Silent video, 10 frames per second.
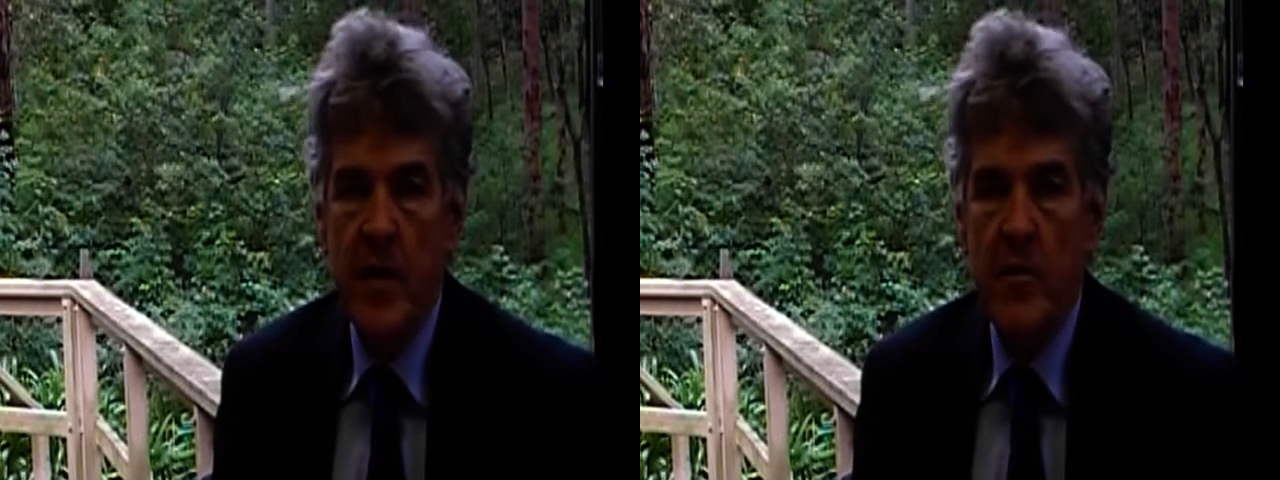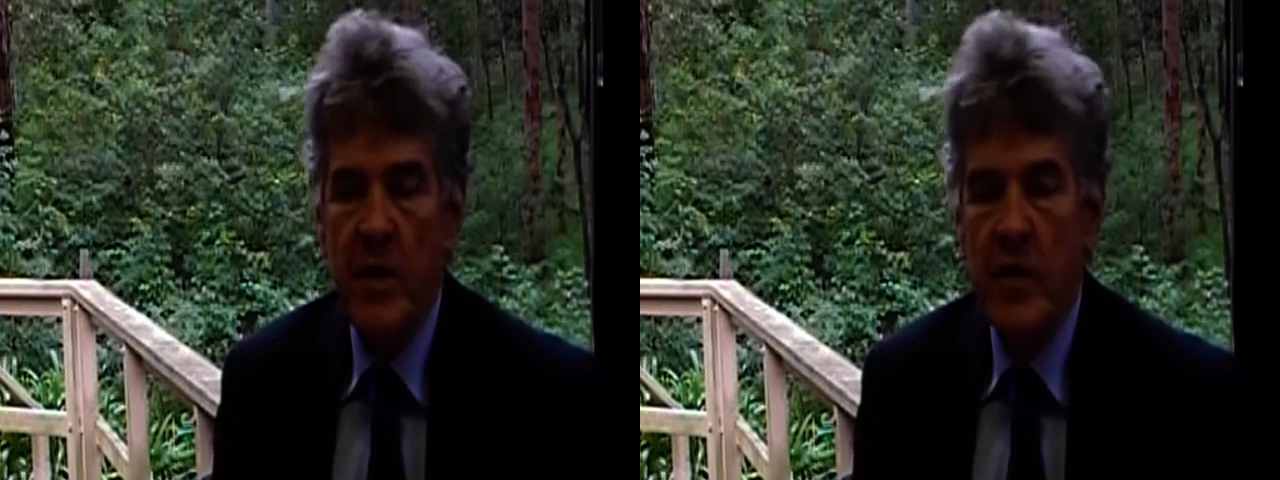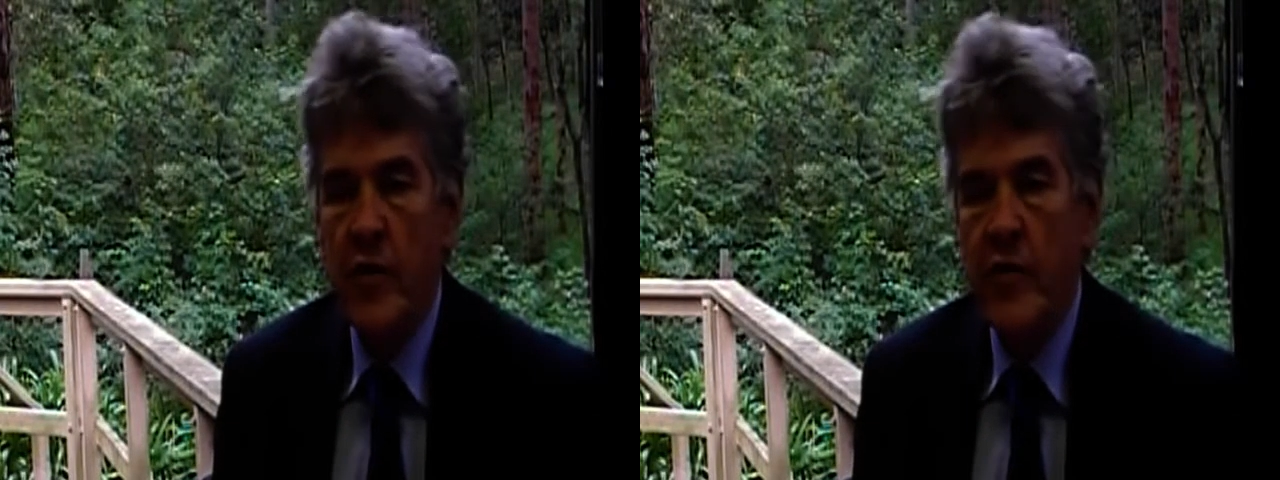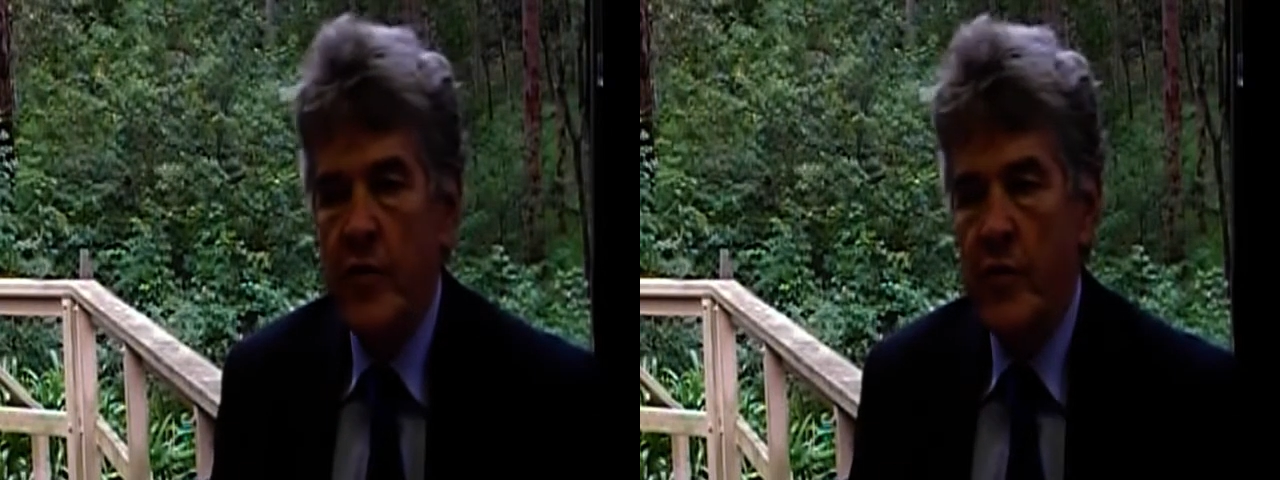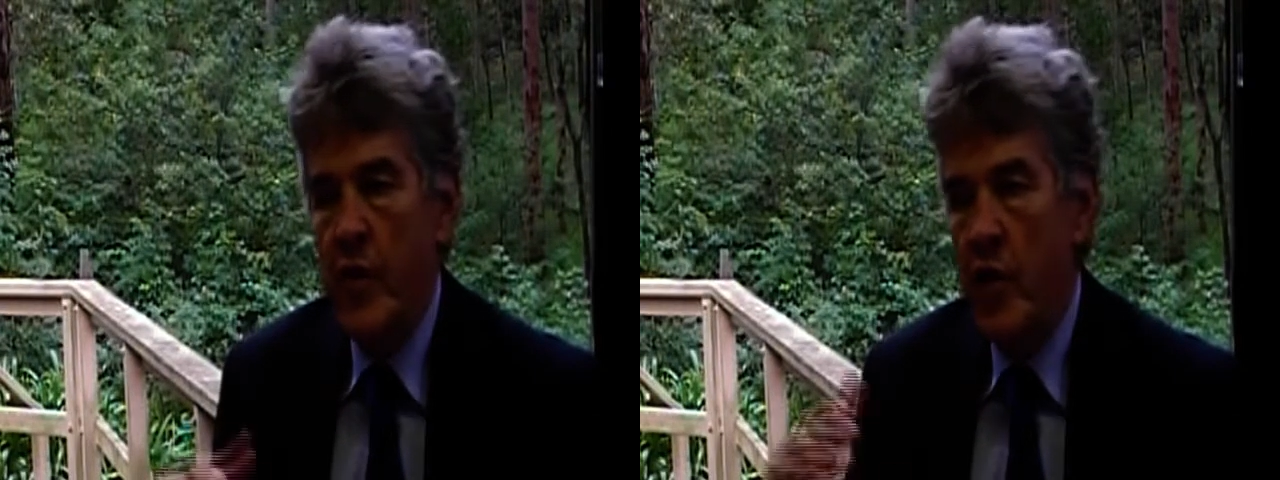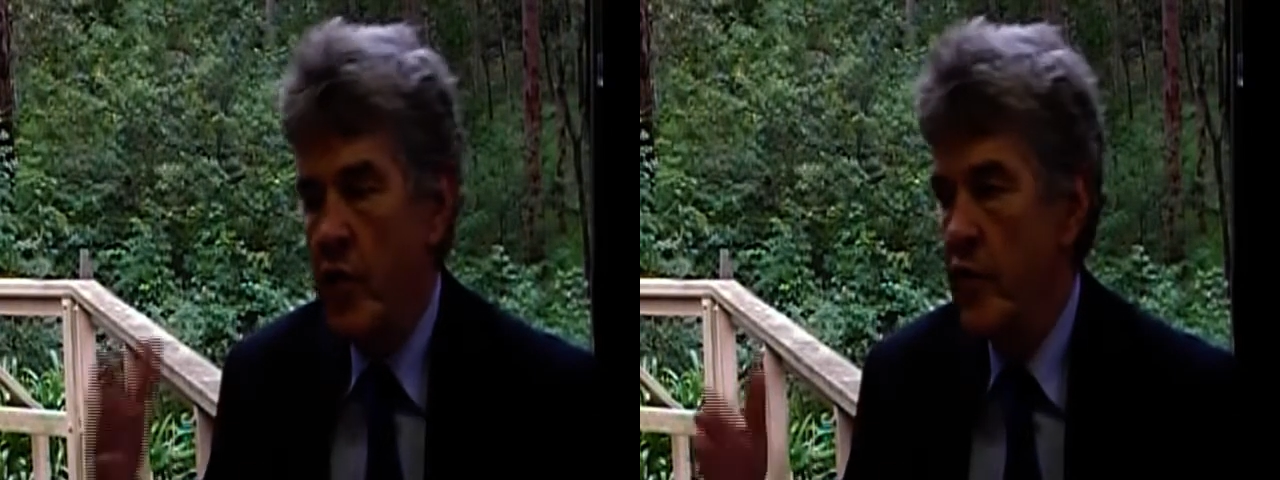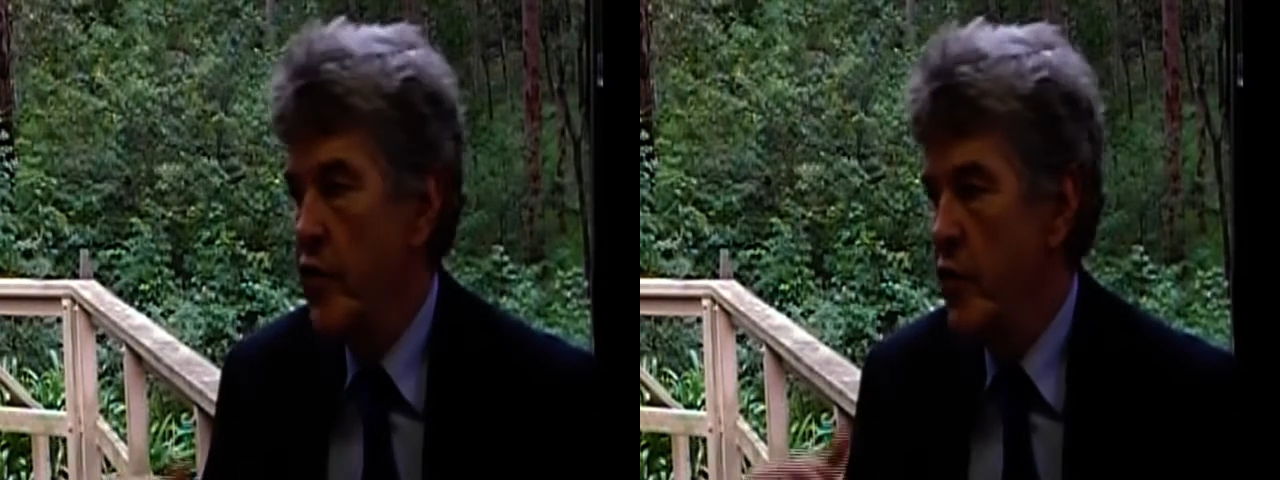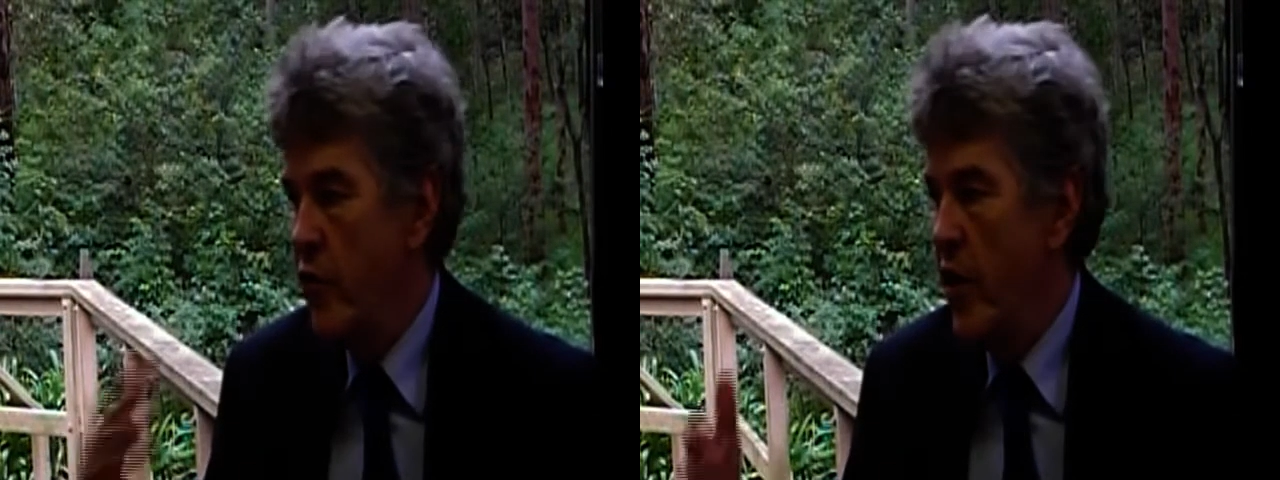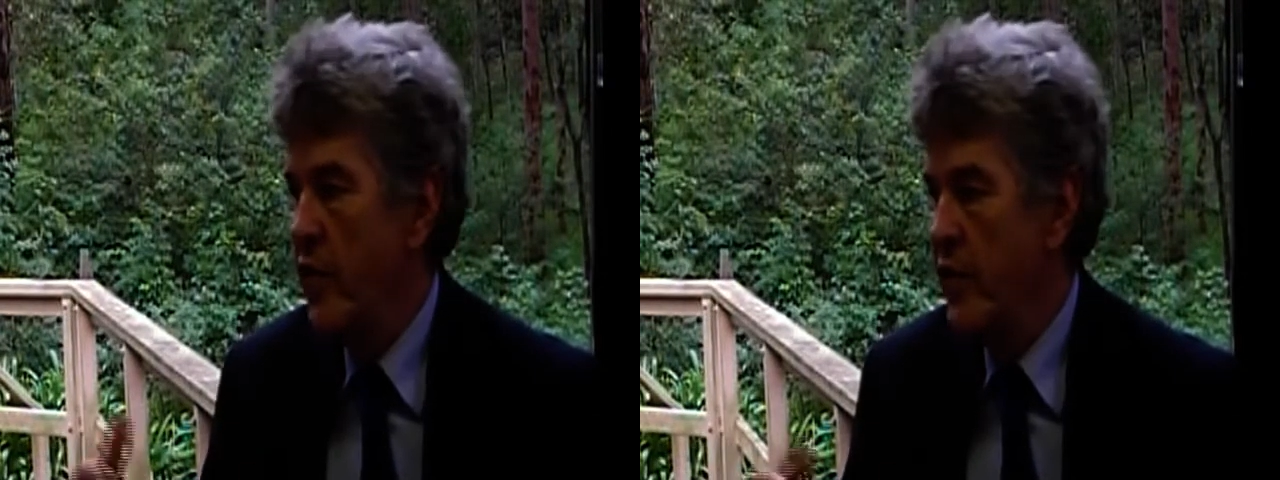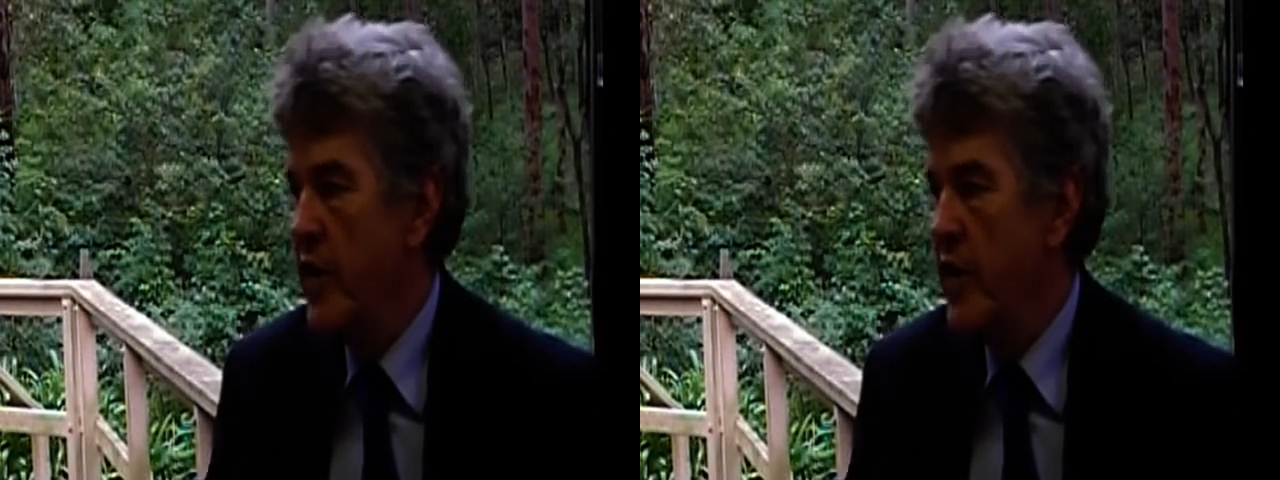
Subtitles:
because there was a lot of new growth